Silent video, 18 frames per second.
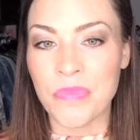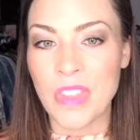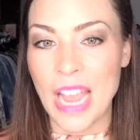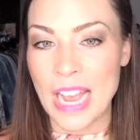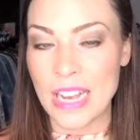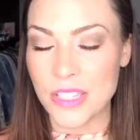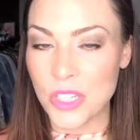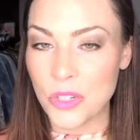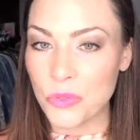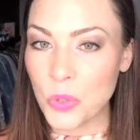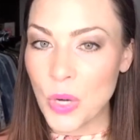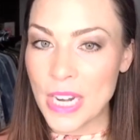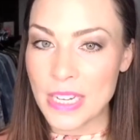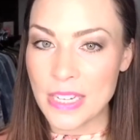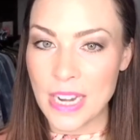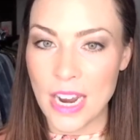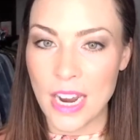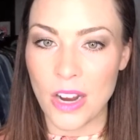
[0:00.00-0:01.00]
As of
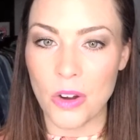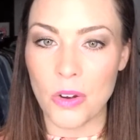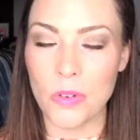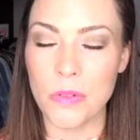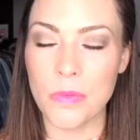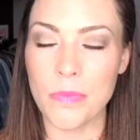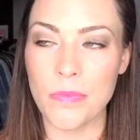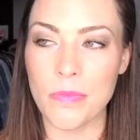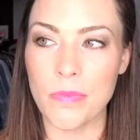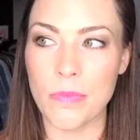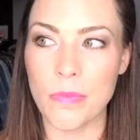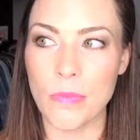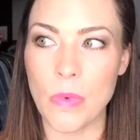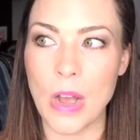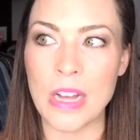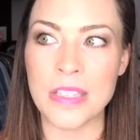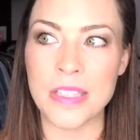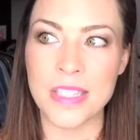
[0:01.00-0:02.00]
right now,
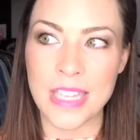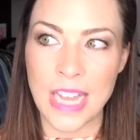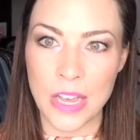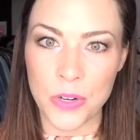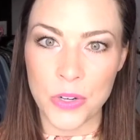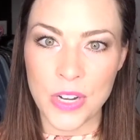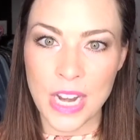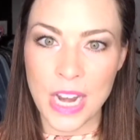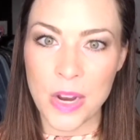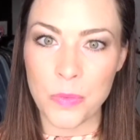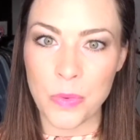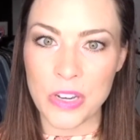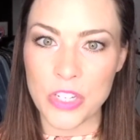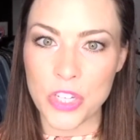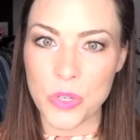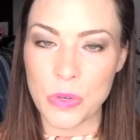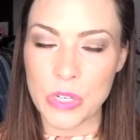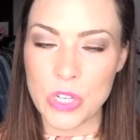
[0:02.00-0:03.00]
on Saturday I went
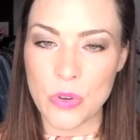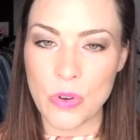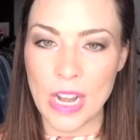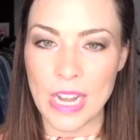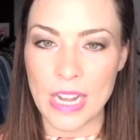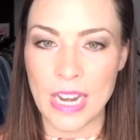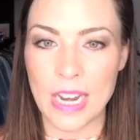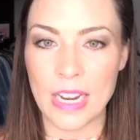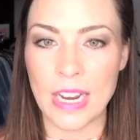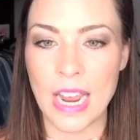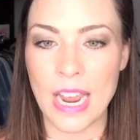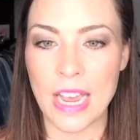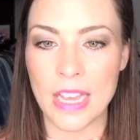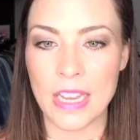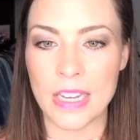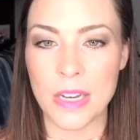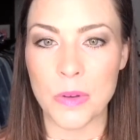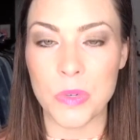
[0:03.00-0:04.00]
to a training,
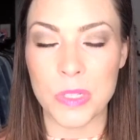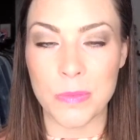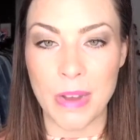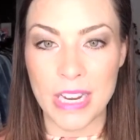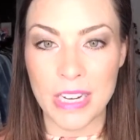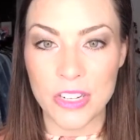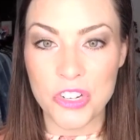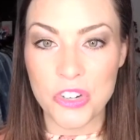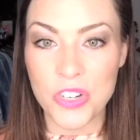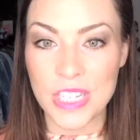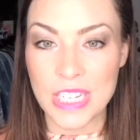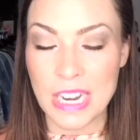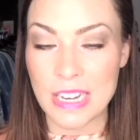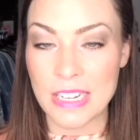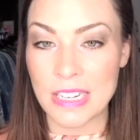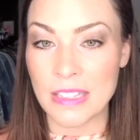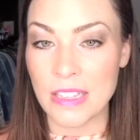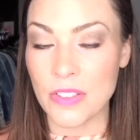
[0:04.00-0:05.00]
and it was my
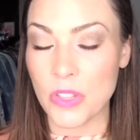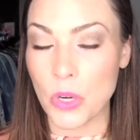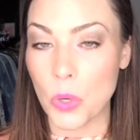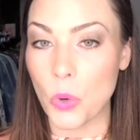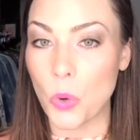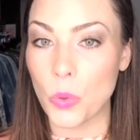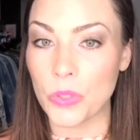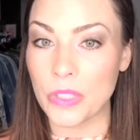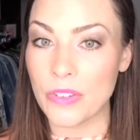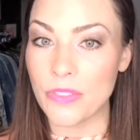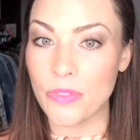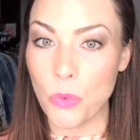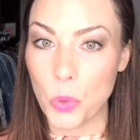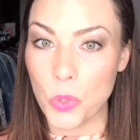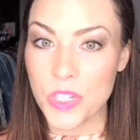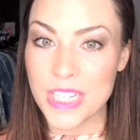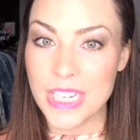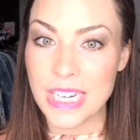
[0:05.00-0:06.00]
understanding that there are only
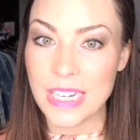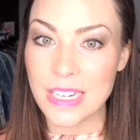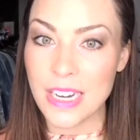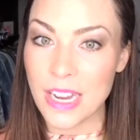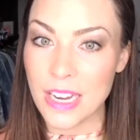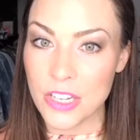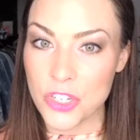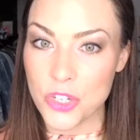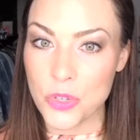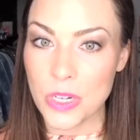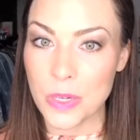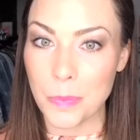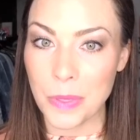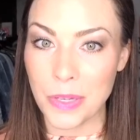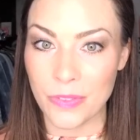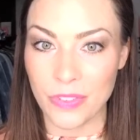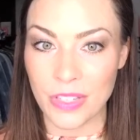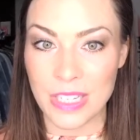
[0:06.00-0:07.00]
1,400
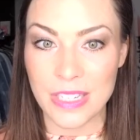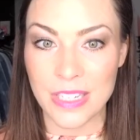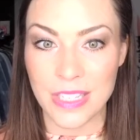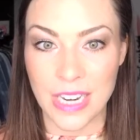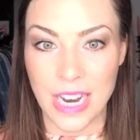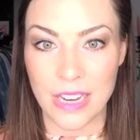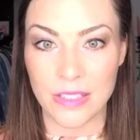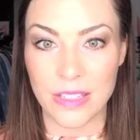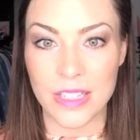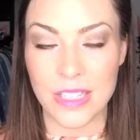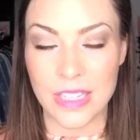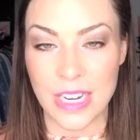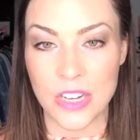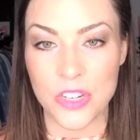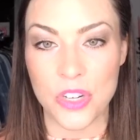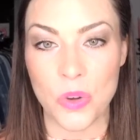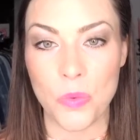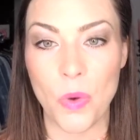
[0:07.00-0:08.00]
Piphany stylists
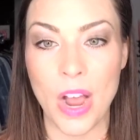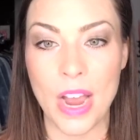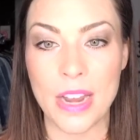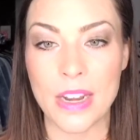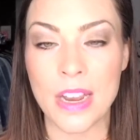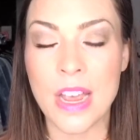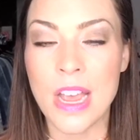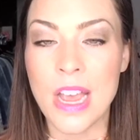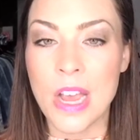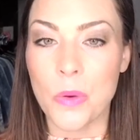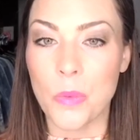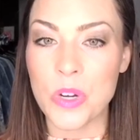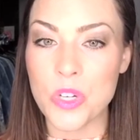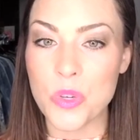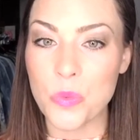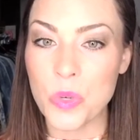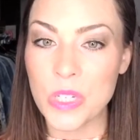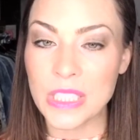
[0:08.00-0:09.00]
nationwide,
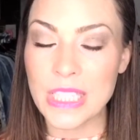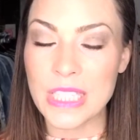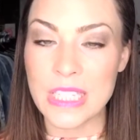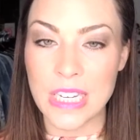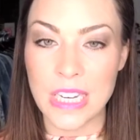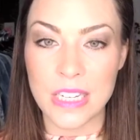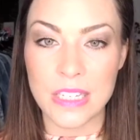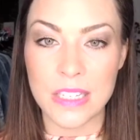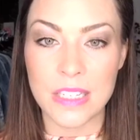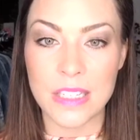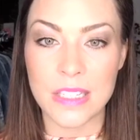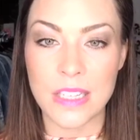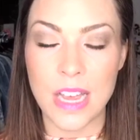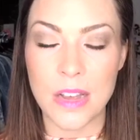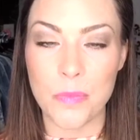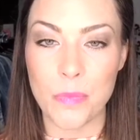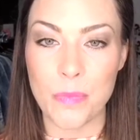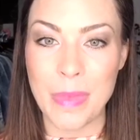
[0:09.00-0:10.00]
which really does
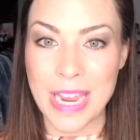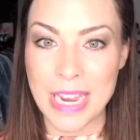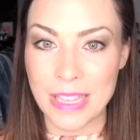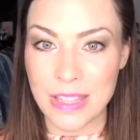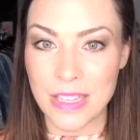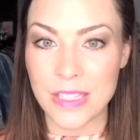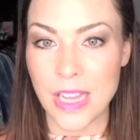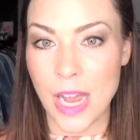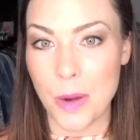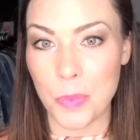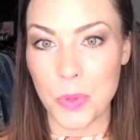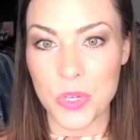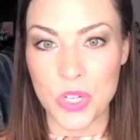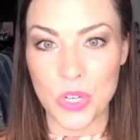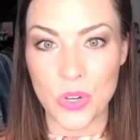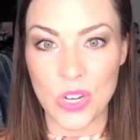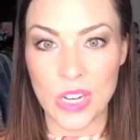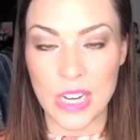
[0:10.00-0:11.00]
make this
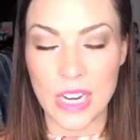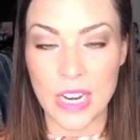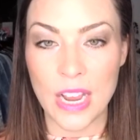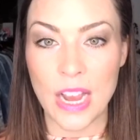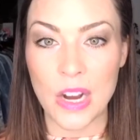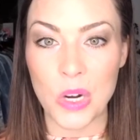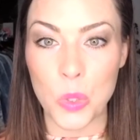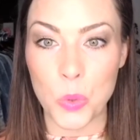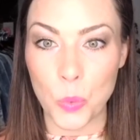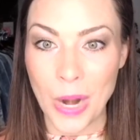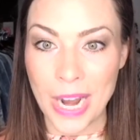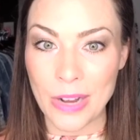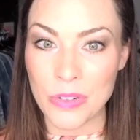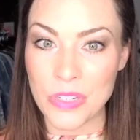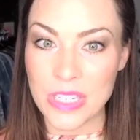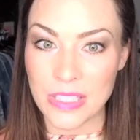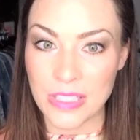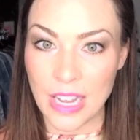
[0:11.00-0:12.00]
opportunity a
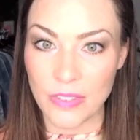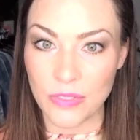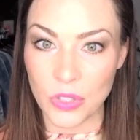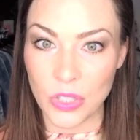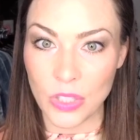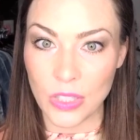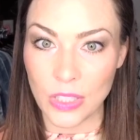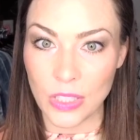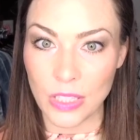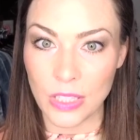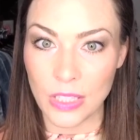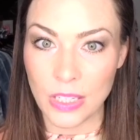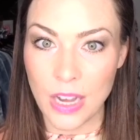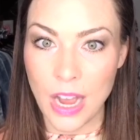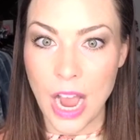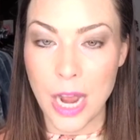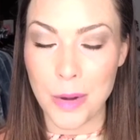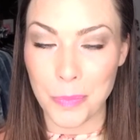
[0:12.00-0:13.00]
ground level
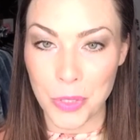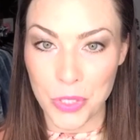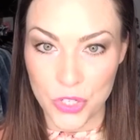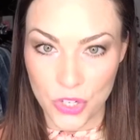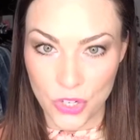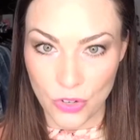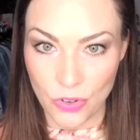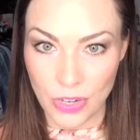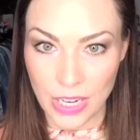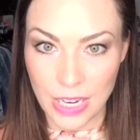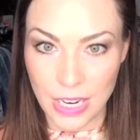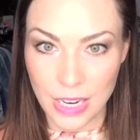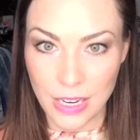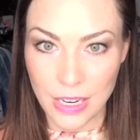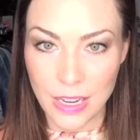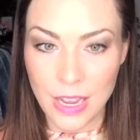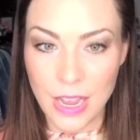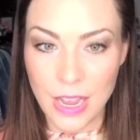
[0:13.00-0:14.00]

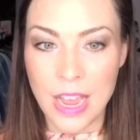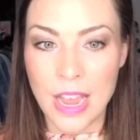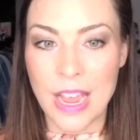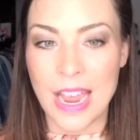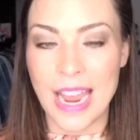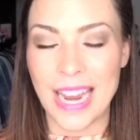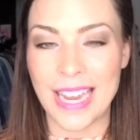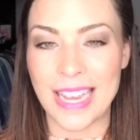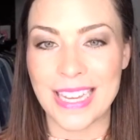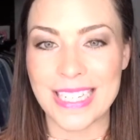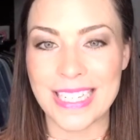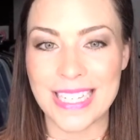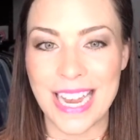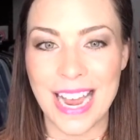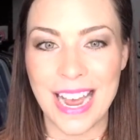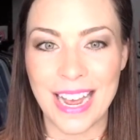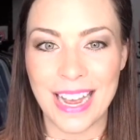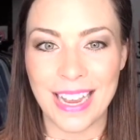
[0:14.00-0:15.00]
opportunity. And
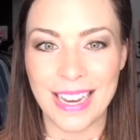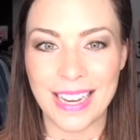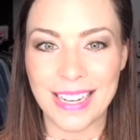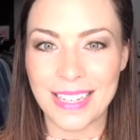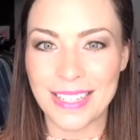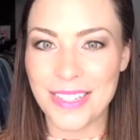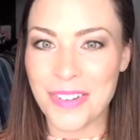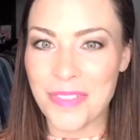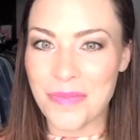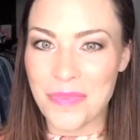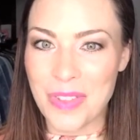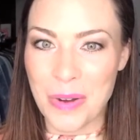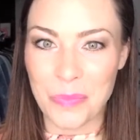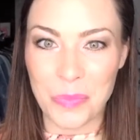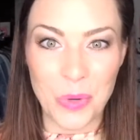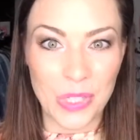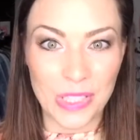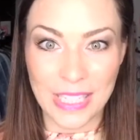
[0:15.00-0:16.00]
I
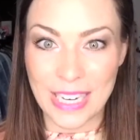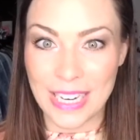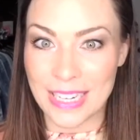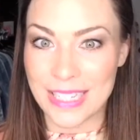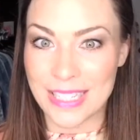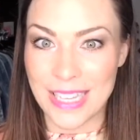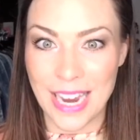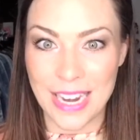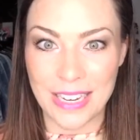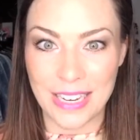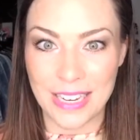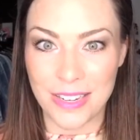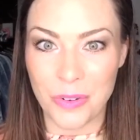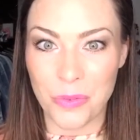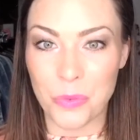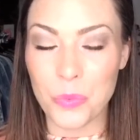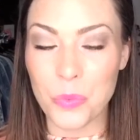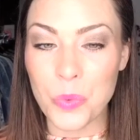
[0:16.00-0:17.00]
am really excited
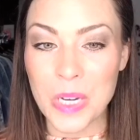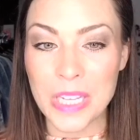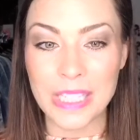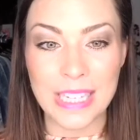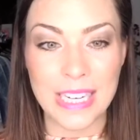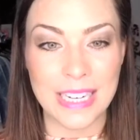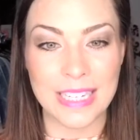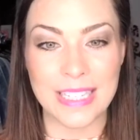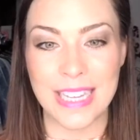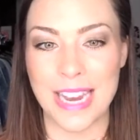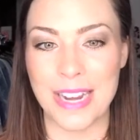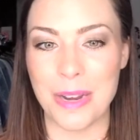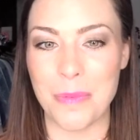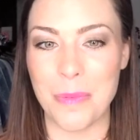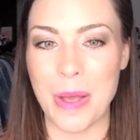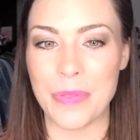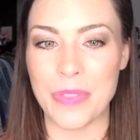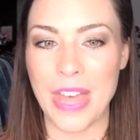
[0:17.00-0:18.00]

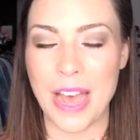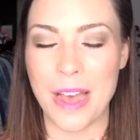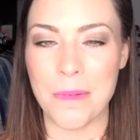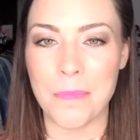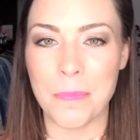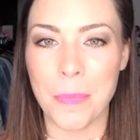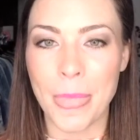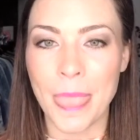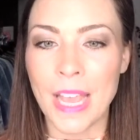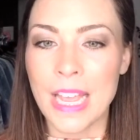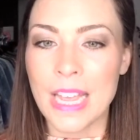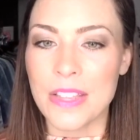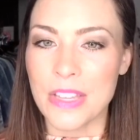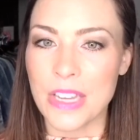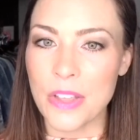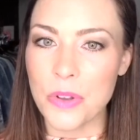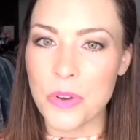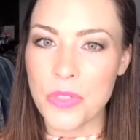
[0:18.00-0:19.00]
about that.
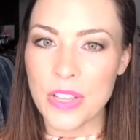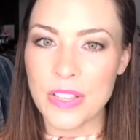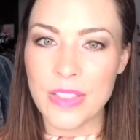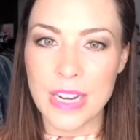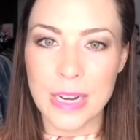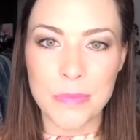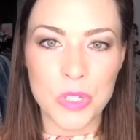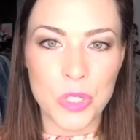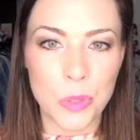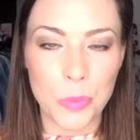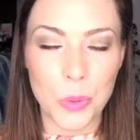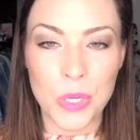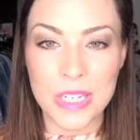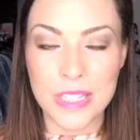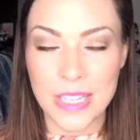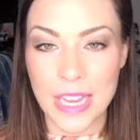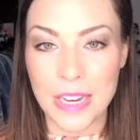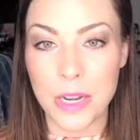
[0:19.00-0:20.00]
The other thing that I'm super
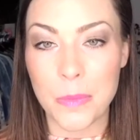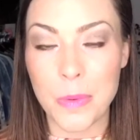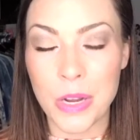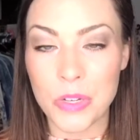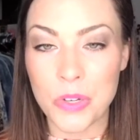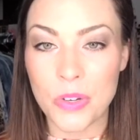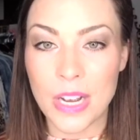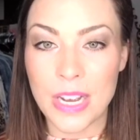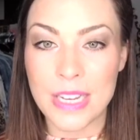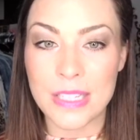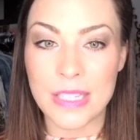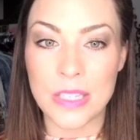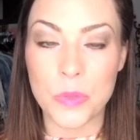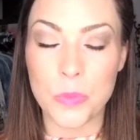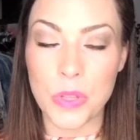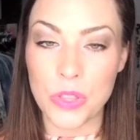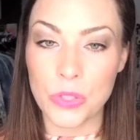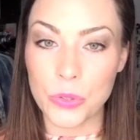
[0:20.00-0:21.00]
excited about, you guys, is
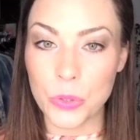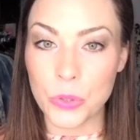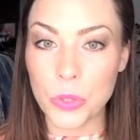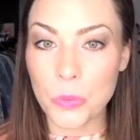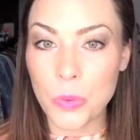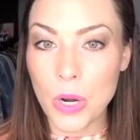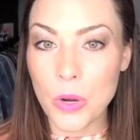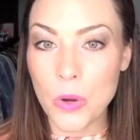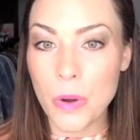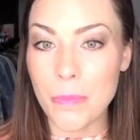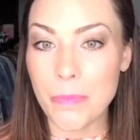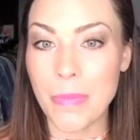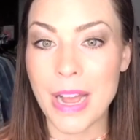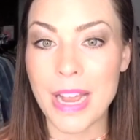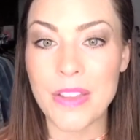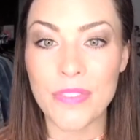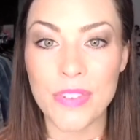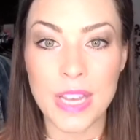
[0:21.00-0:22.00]
with LuLaRoe,
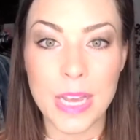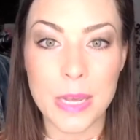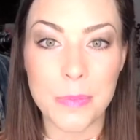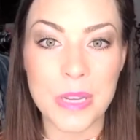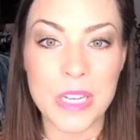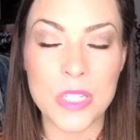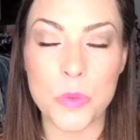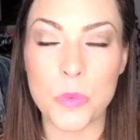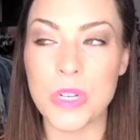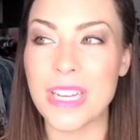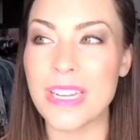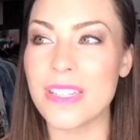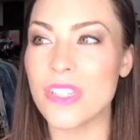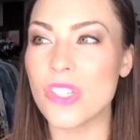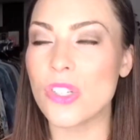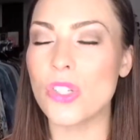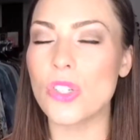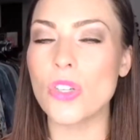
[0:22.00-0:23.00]
my VIPs would get
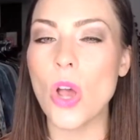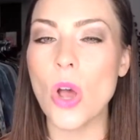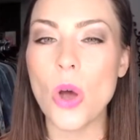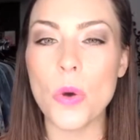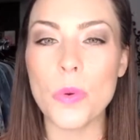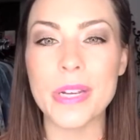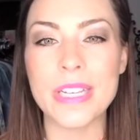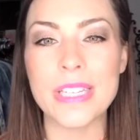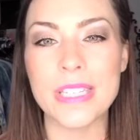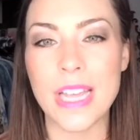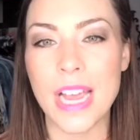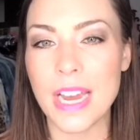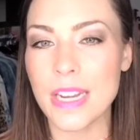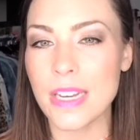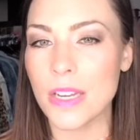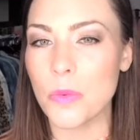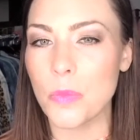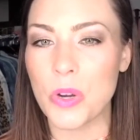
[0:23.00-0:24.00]
so
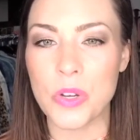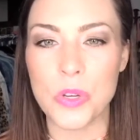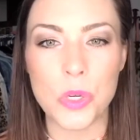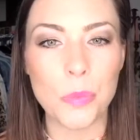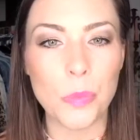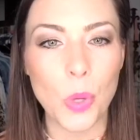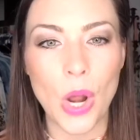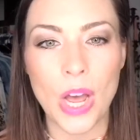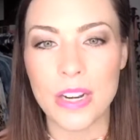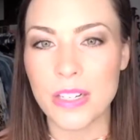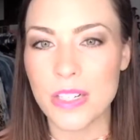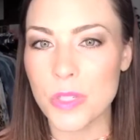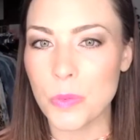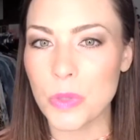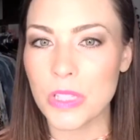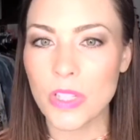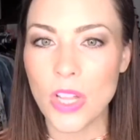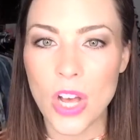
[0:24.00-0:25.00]
excited when new products
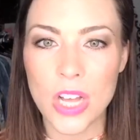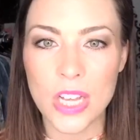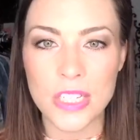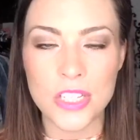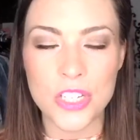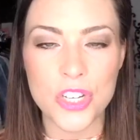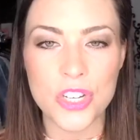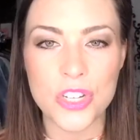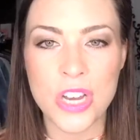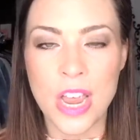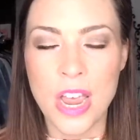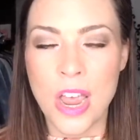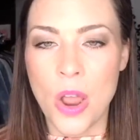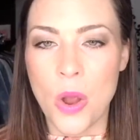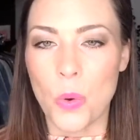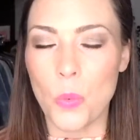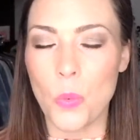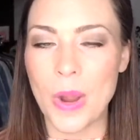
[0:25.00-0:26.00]
would launch,
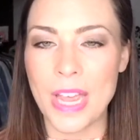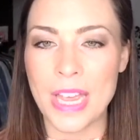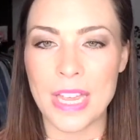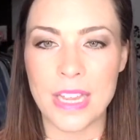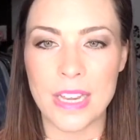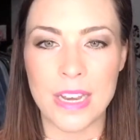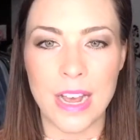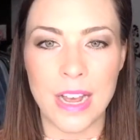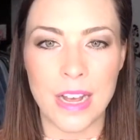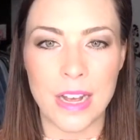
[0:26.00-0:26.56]
when,